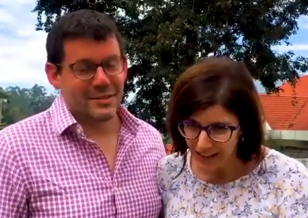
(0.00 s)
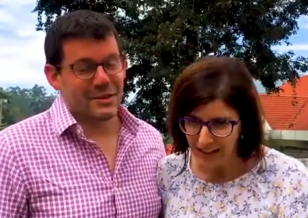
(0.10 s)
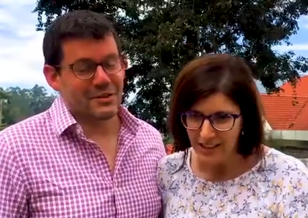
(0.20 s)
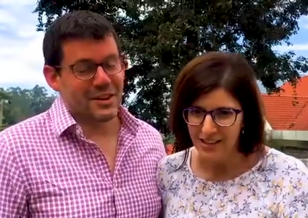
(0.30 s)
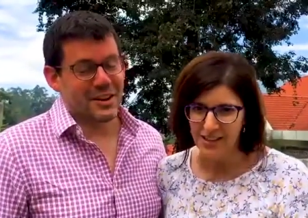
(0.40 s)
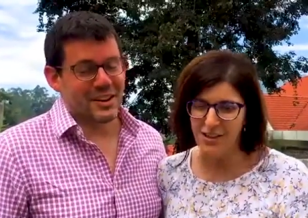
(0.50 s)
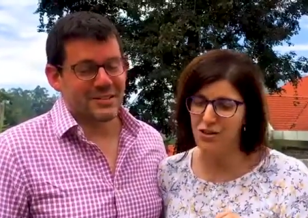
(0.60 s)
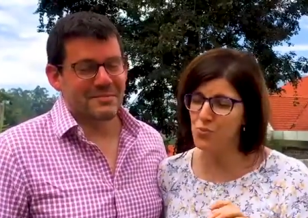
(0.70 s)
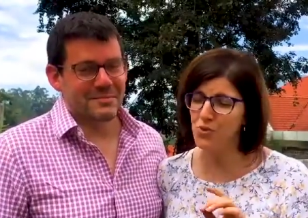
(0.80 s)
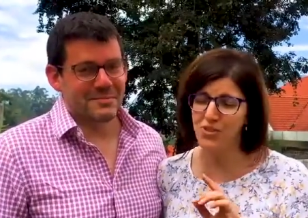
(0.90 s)
Speaker 1: Food's very
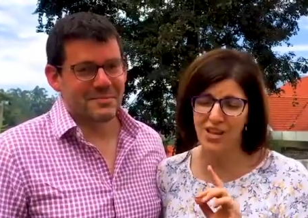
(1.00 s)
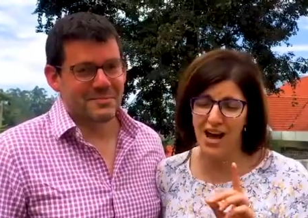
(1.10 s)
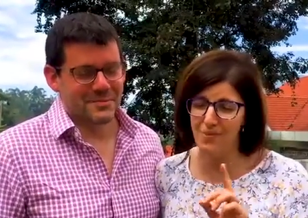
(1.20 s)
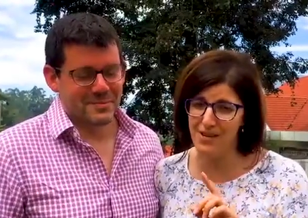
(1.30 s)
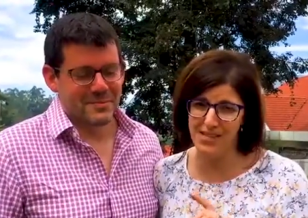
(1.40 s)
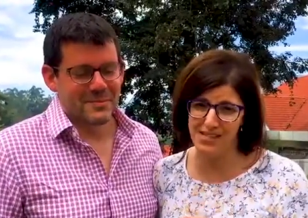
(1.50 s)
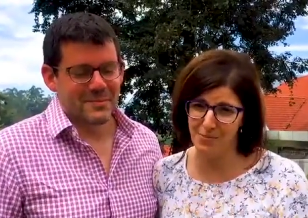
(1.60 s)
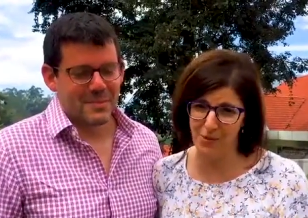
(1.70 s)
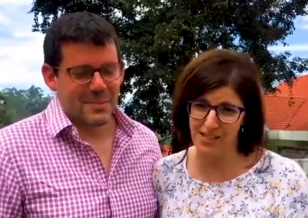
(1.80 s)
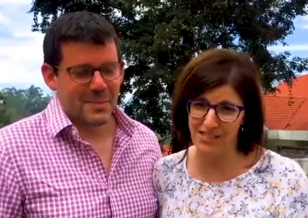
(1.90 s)
good. You will not be
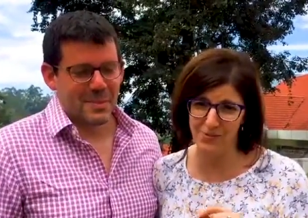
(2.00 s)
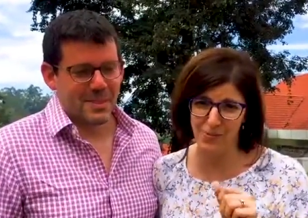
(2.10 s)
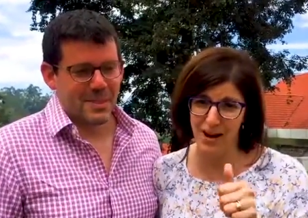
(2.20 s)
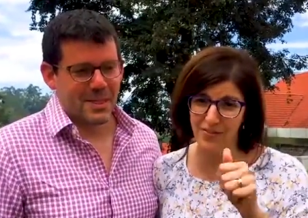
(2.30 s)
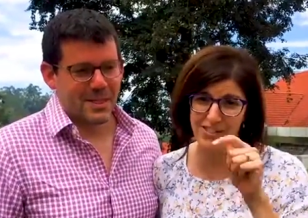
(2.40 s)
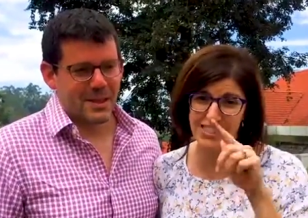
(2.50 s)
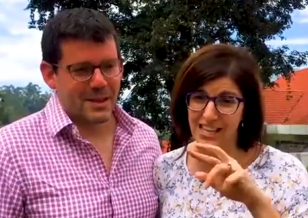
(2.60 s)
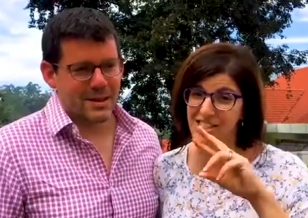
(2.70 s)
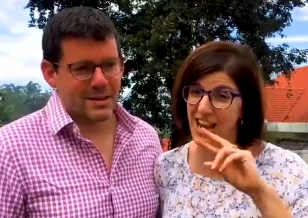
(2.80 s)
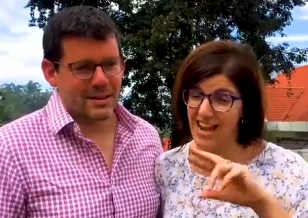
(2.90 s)
disappointed. Breakfast,
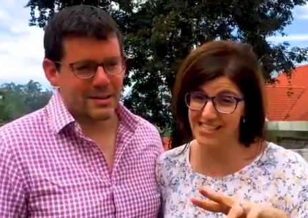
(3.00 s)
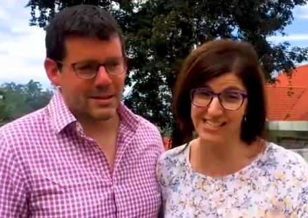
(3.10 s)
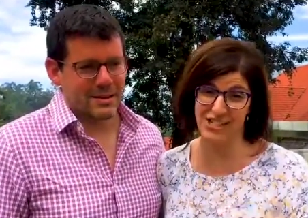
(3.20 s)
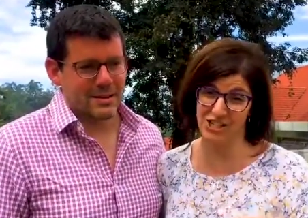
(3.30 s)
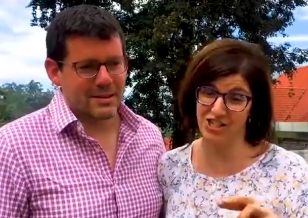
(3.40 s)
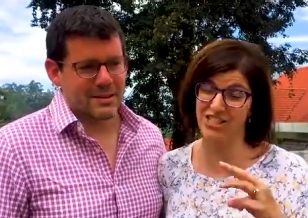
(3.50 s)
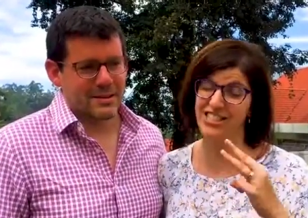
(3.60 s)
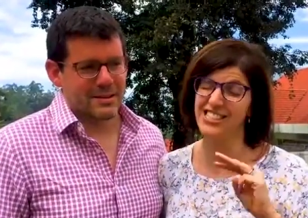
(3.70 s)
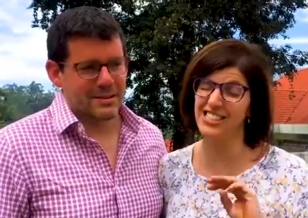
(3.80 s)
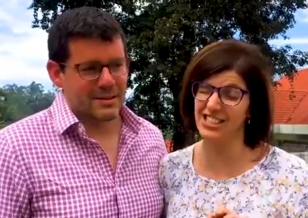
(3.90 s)
lunch, and dinner,
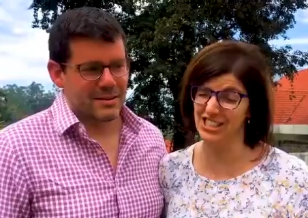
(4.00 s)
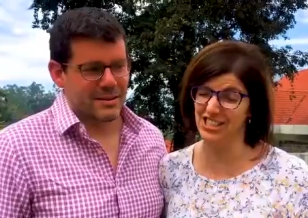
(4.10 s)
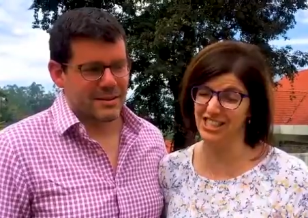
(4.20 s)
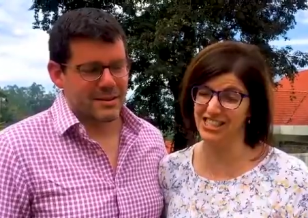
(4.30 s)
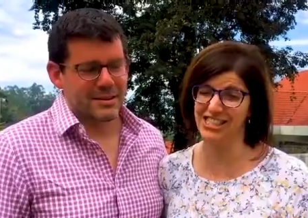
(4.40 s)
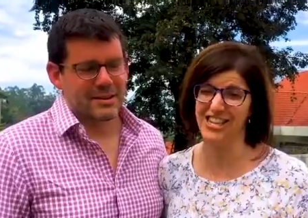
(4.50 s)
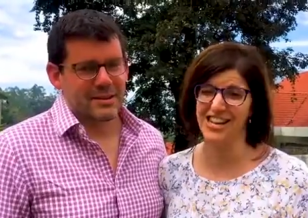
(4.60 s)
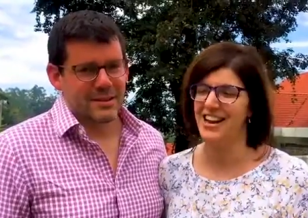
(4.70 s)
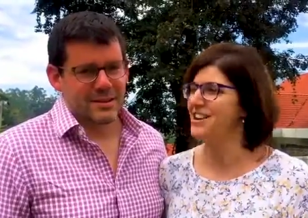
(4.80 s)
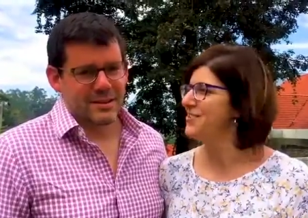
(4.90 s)
delicious.
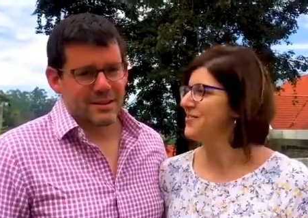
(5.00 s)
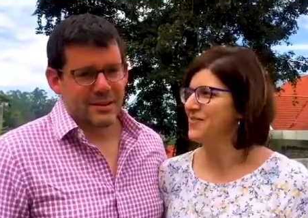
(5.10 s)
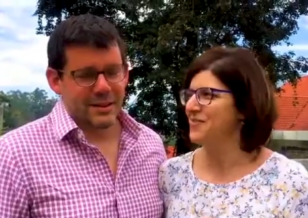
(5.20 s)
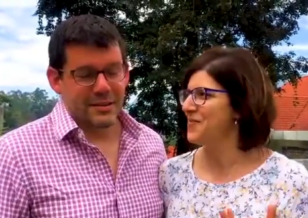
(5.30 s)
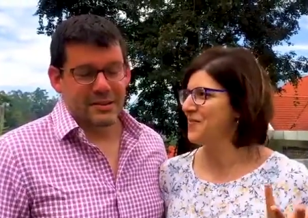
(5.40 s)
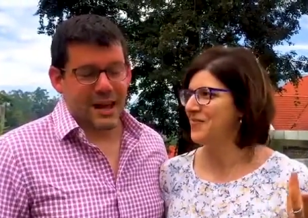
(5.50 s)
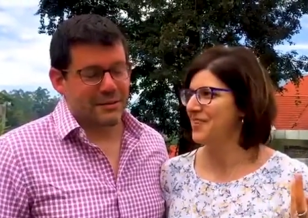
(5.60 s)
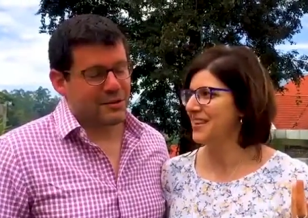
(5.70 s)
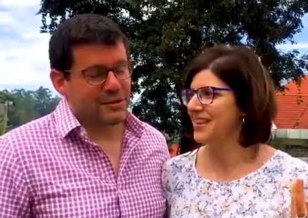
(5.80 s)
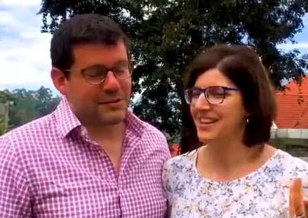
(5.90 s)
Speaker 2: And the
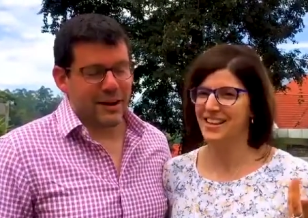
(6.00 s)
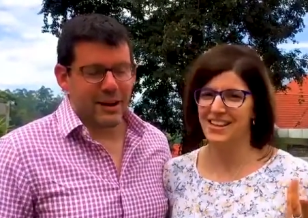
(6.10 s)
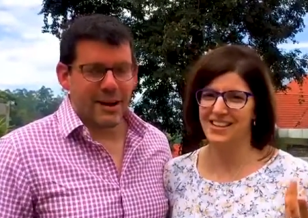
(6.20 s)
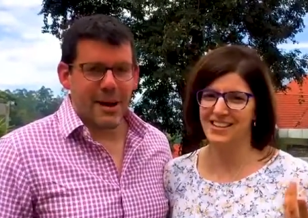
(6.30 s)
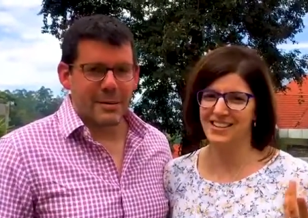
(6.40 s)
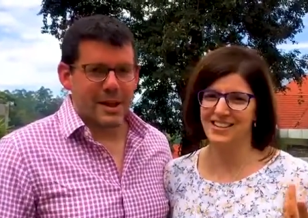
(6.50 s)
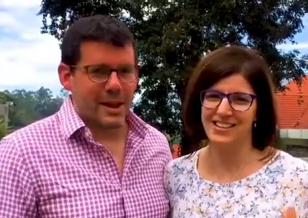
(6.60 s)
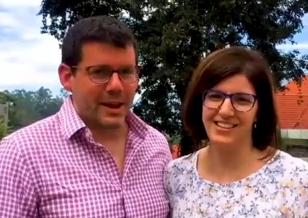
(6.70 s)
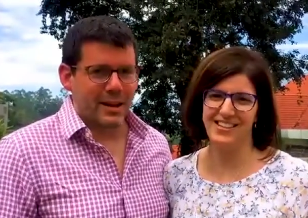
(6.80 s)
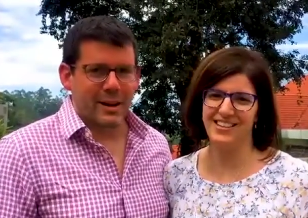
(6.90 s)
staff's just very
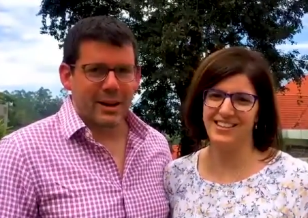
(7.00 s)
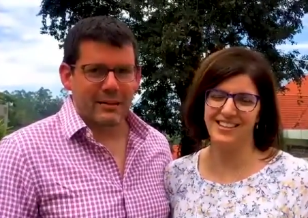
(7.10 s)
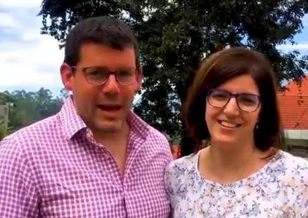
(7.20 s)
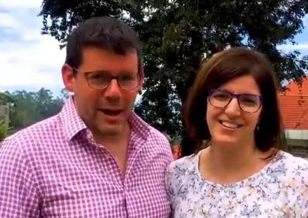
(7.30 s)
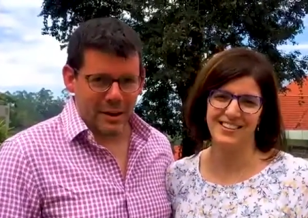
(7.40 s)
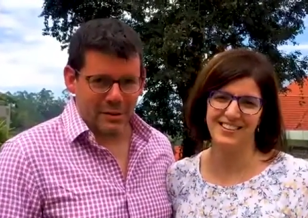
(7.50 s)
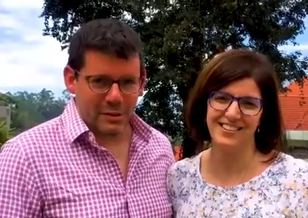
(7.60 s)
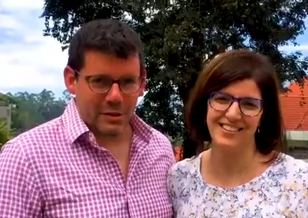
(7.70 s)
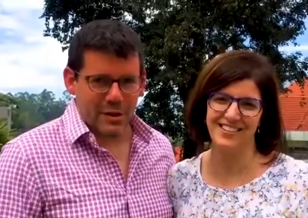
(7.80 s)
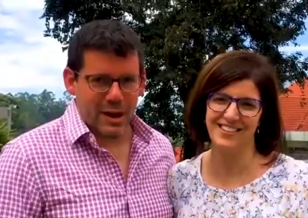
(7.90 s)
accommodating. All the
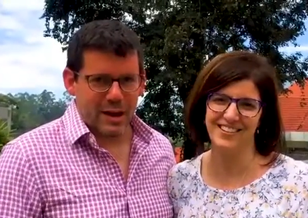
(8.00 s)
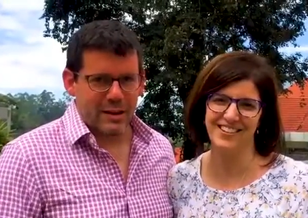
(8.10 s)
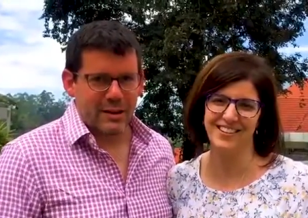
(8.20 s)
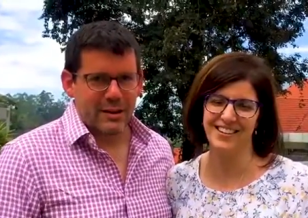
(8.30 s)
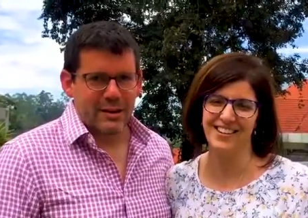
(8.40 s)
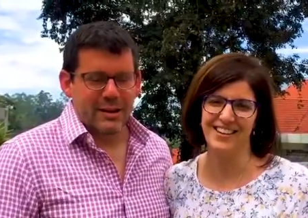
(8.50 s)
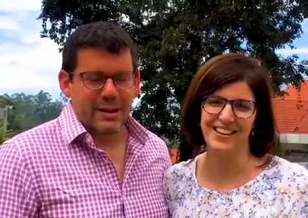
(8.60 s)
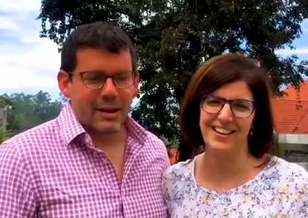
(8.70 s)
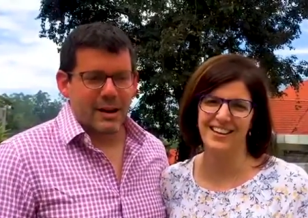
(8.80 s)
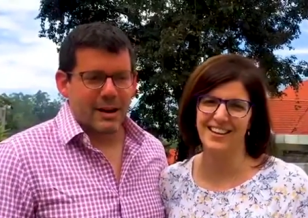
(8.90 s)
outings were great.
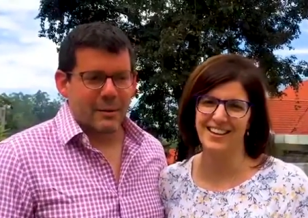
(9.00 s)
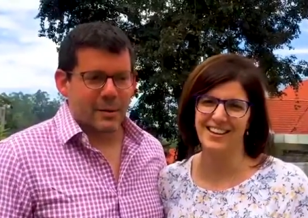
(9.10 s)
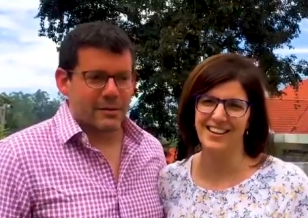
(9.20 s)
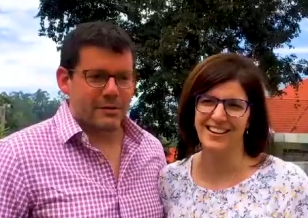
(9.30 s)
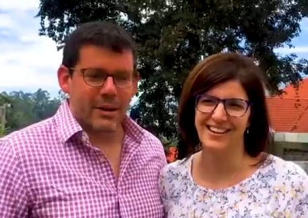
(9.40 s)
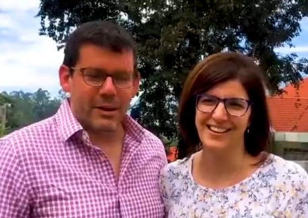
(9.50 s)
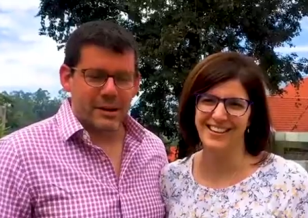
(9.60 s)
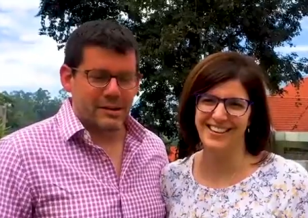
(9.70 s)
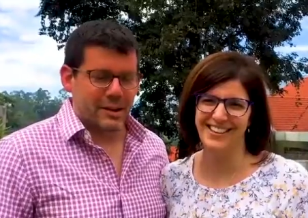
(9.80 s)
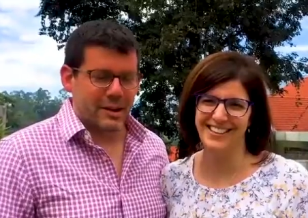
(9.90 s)
Uh, it was very
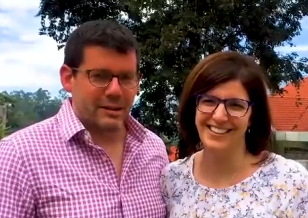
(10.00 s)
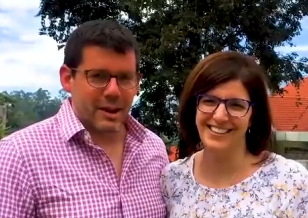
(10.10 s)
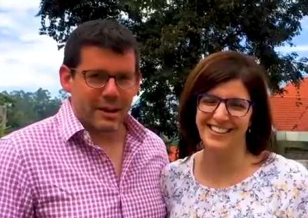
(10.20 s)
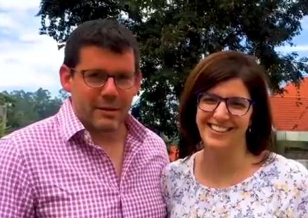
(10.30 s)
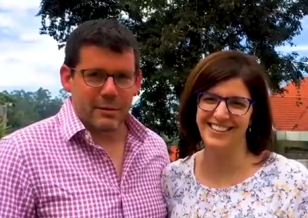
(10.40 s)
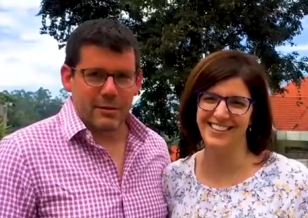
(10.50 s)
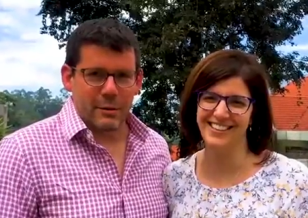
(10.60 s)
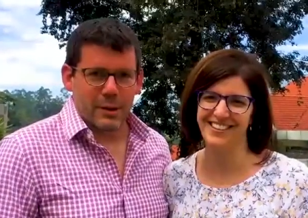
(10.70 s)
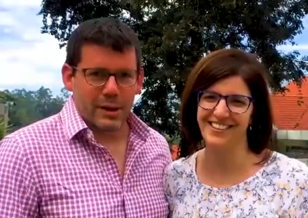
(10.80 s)
easy to get taken wherever we